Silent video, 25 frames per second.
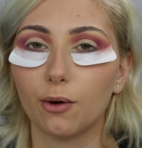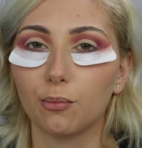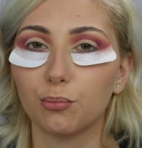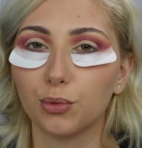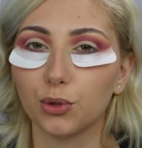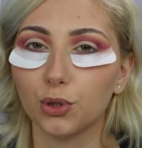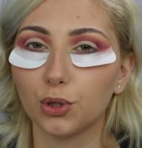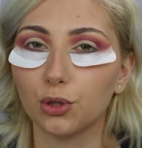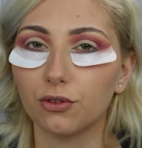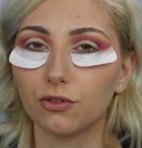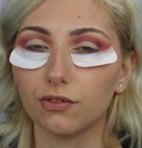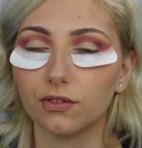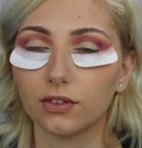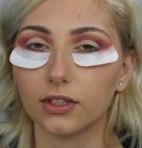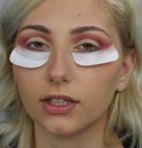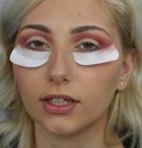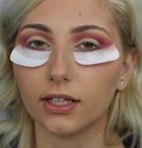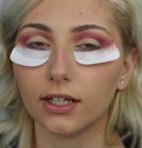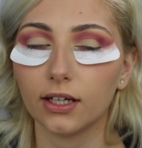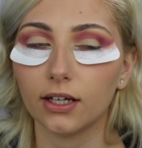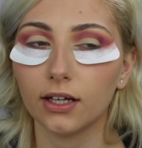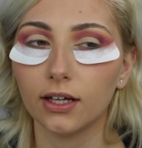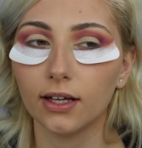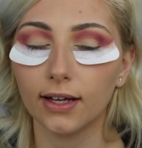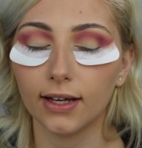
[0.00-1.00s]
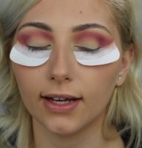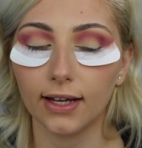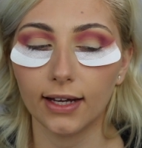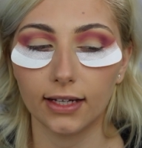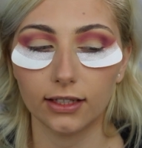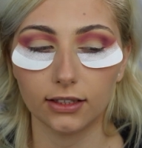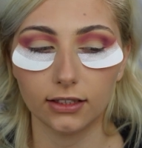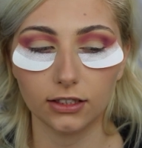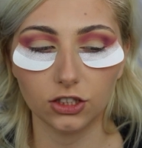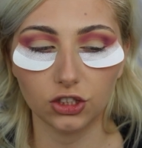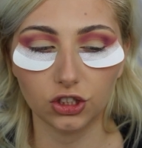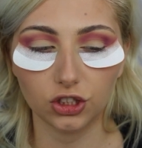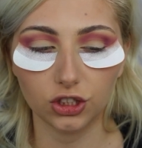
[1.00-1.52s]
beautifully
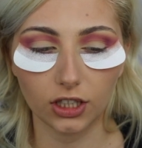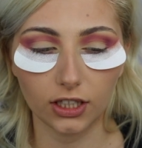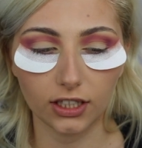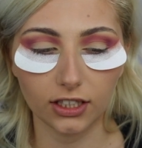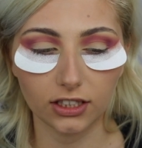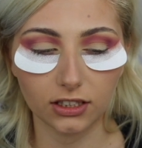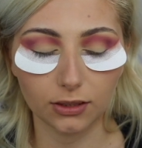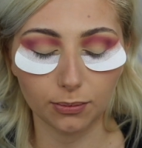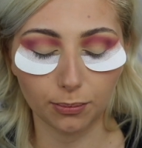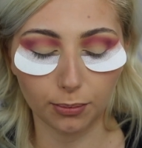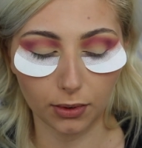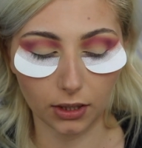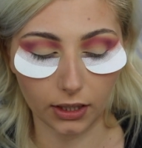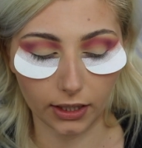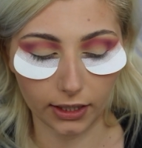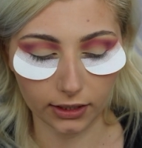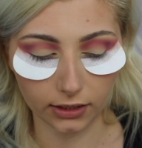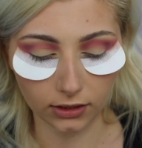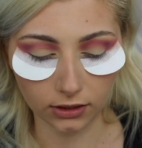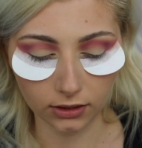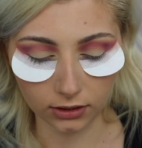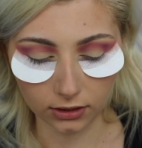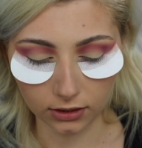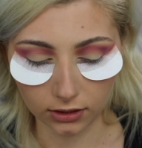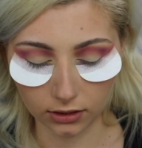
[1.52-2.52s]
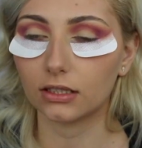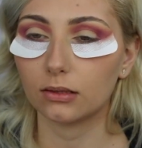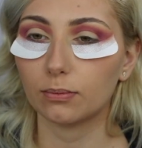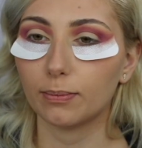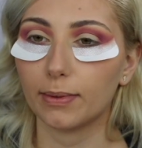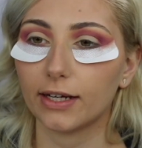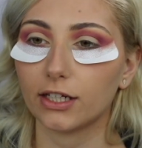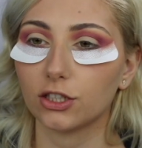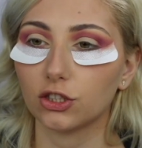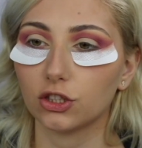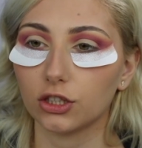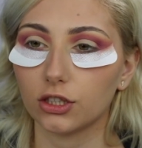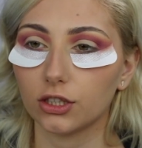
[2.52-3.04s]
these shades blend. This
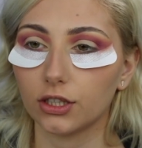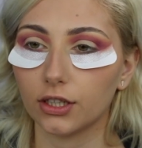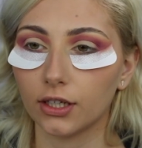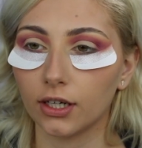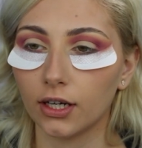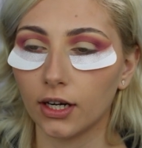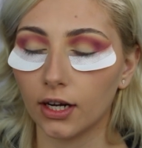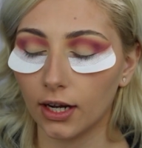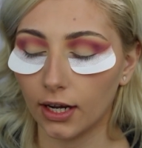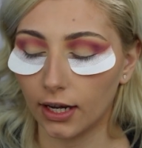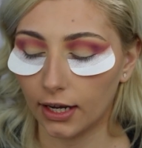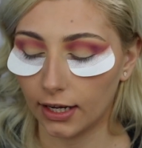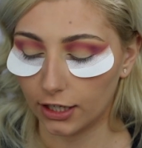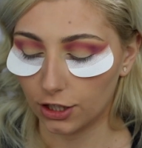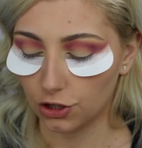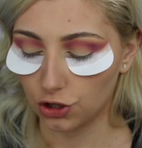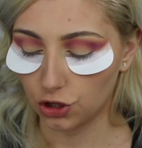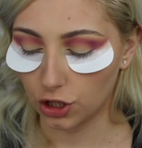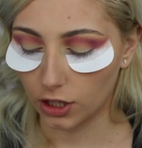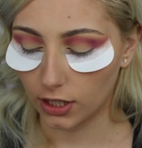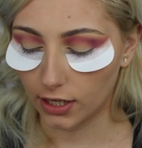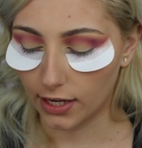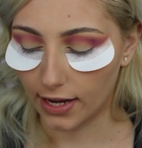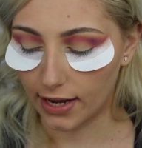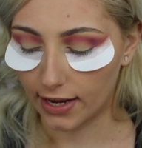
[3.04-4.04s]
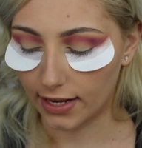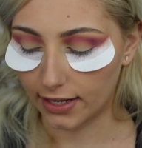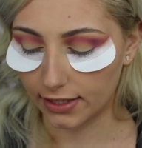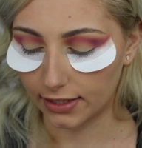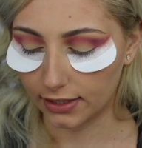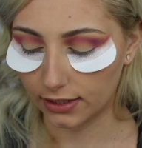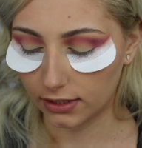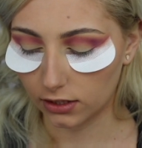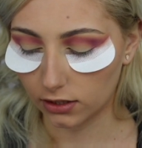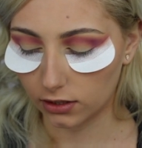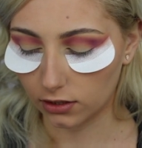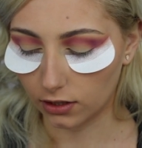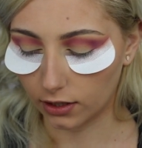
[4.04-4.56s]
picture, she
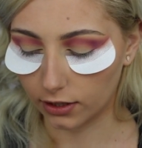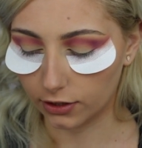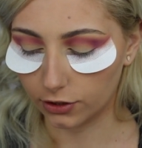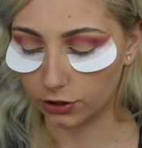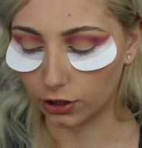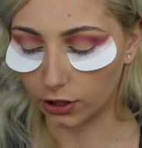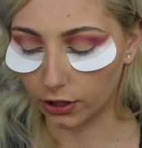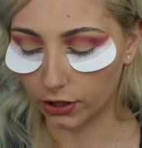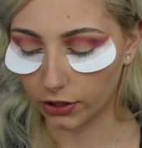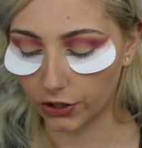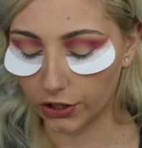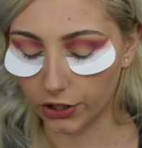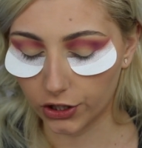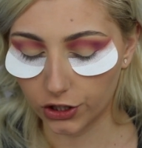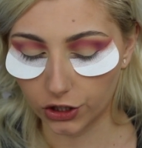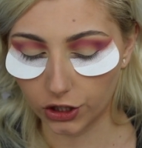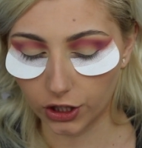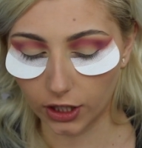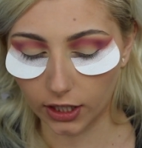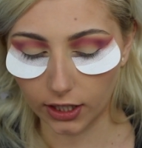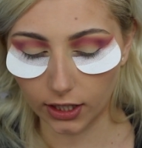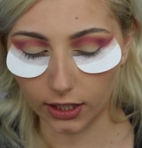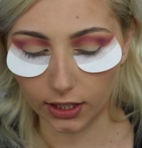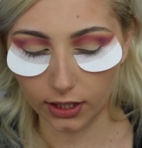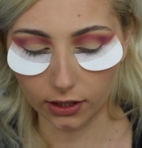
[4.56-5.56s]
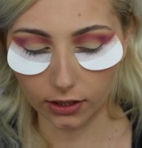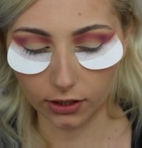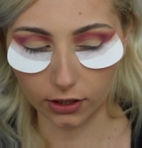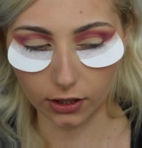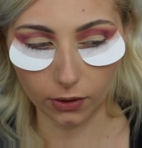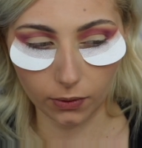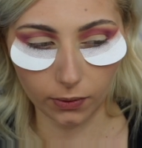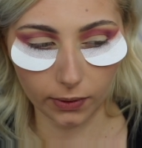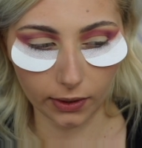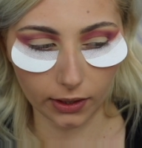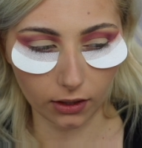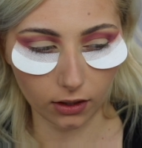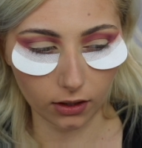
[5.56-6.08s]
has a darker shade
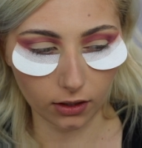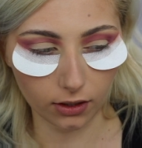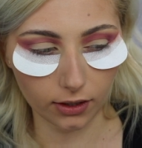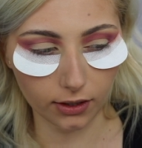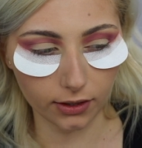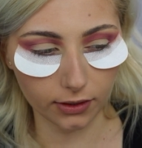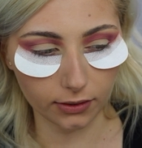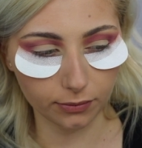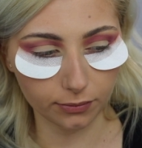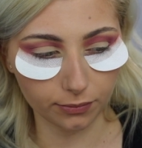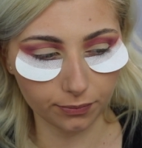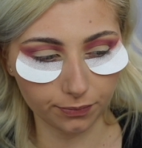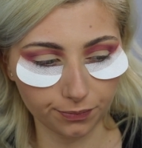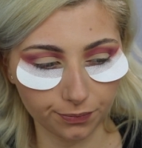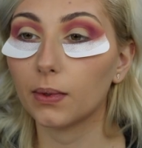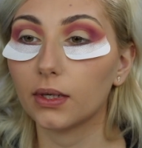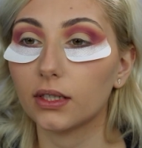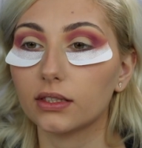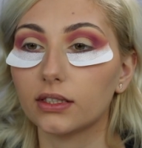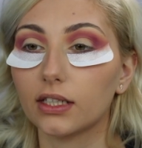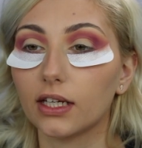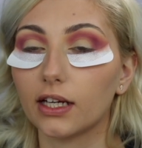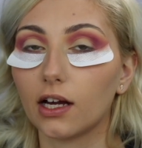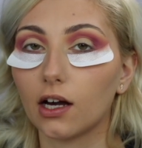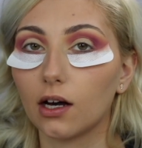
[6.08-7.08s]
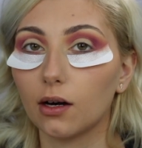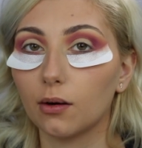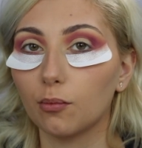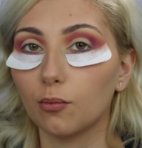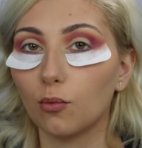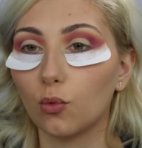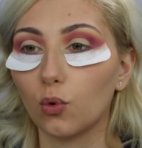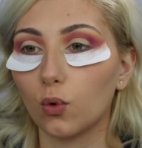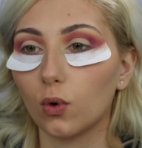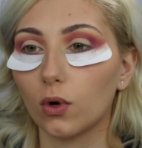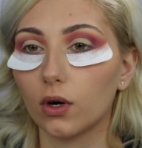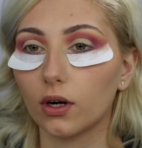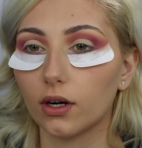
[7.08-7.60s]
going on. I'm going to take a
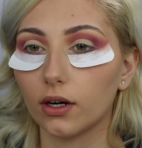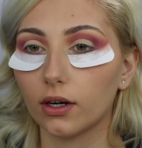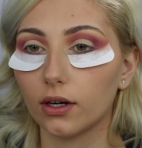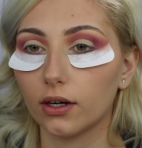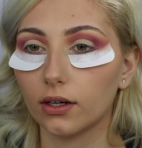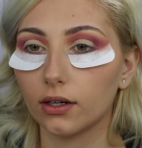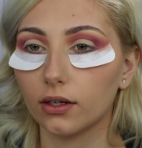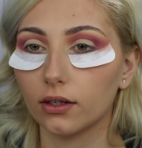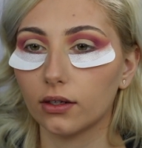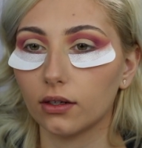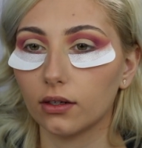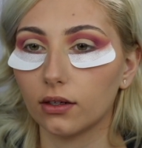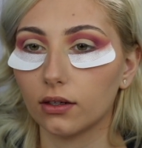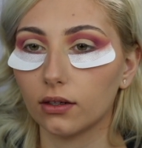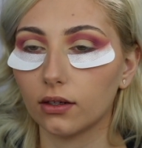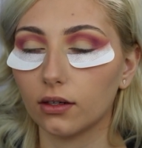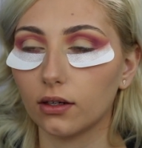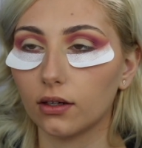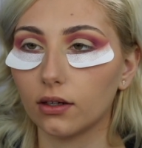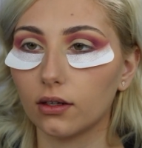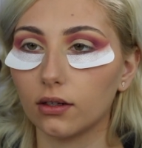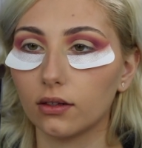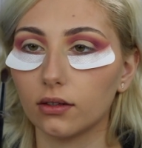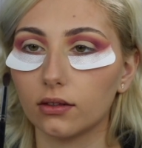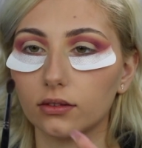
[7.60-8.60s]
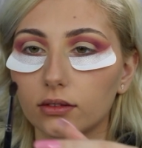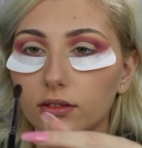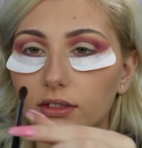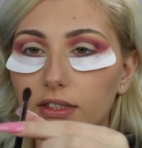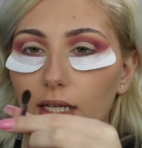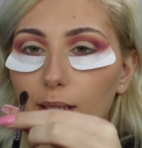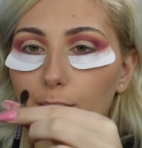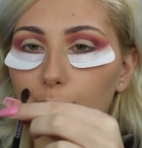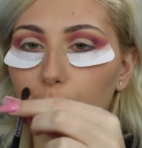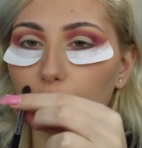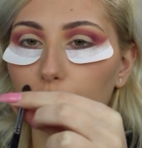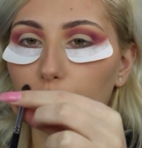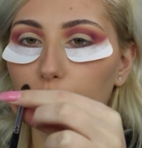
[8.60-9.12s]
more
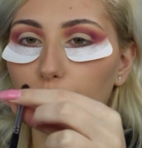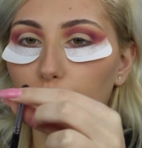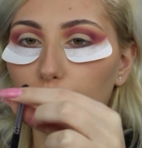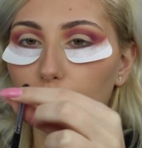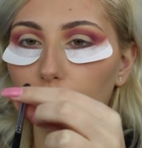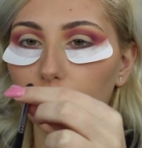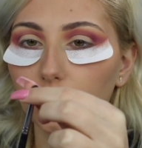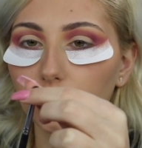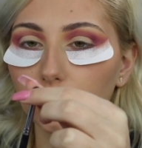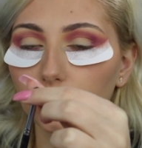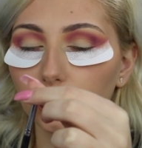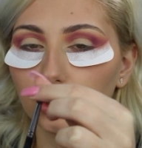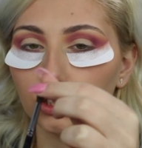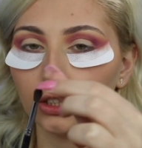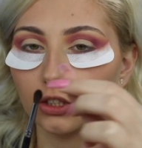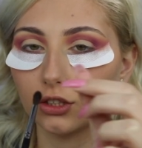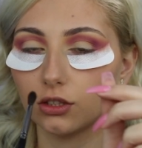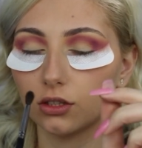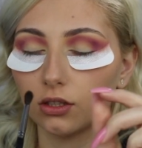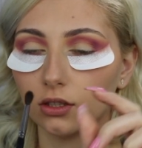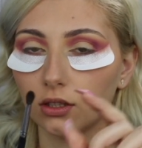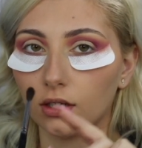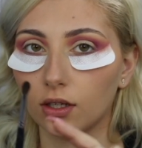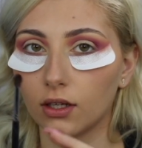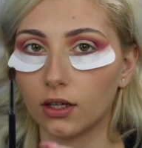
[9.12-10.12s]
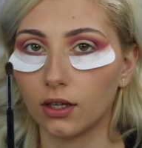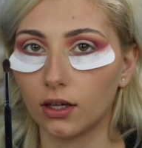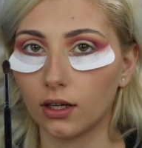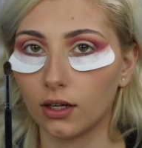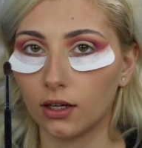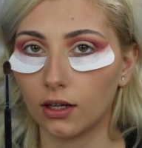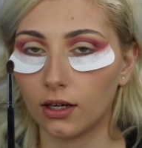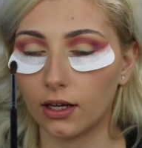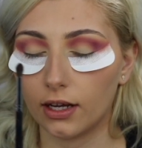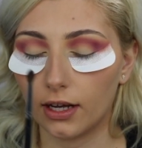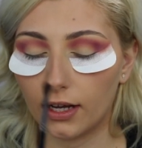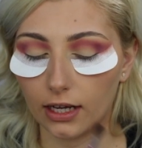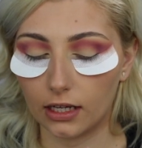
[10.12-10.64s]
tapered brush
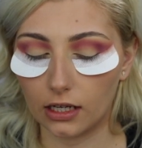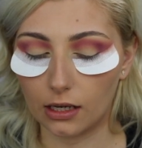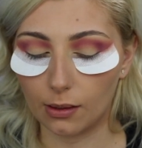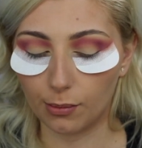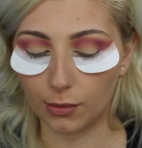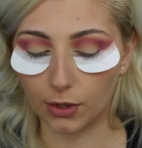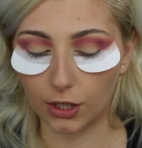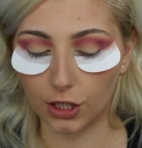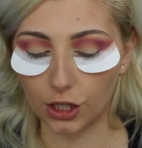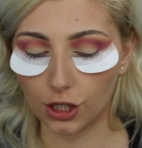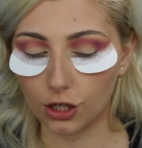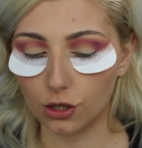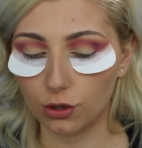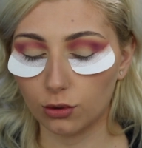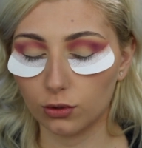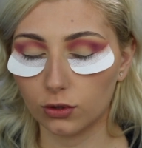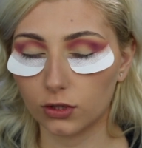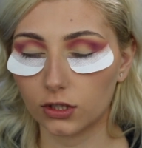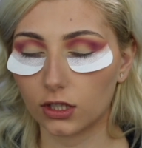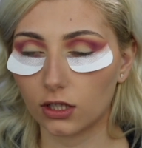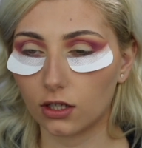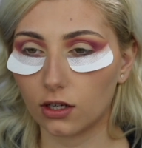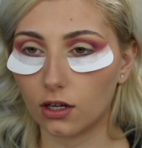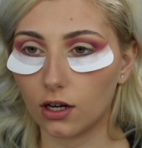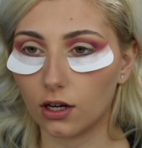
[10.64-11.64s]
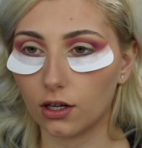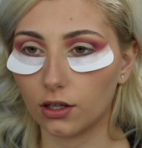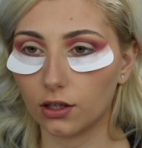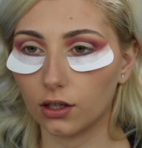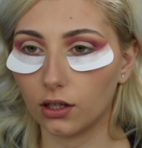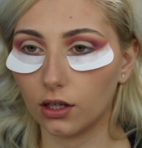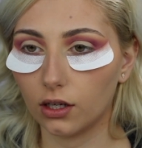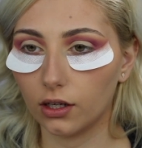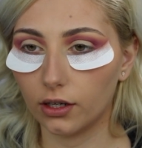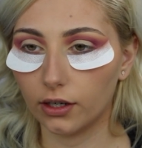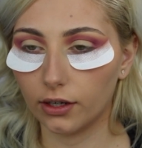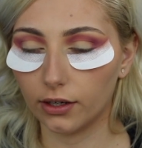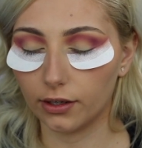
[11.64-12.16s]
and I'm going to use the
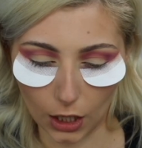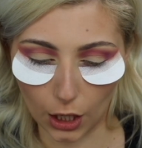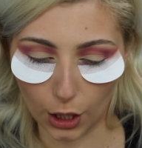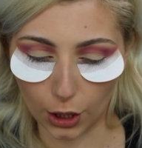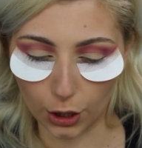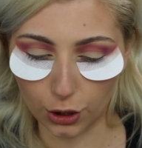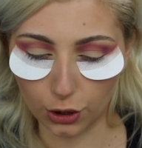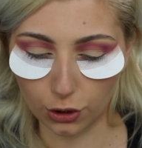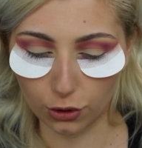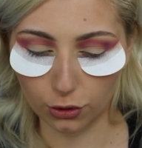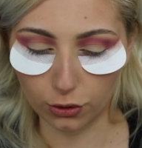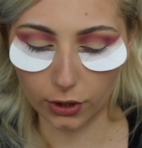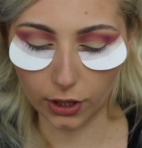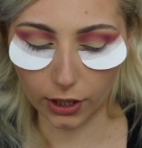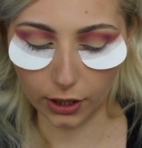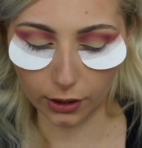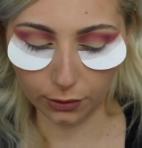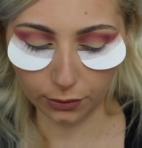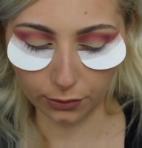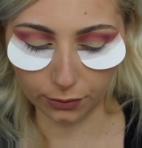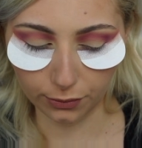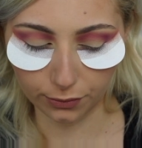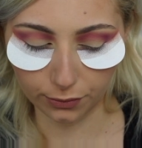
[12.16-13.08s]
color YUGO,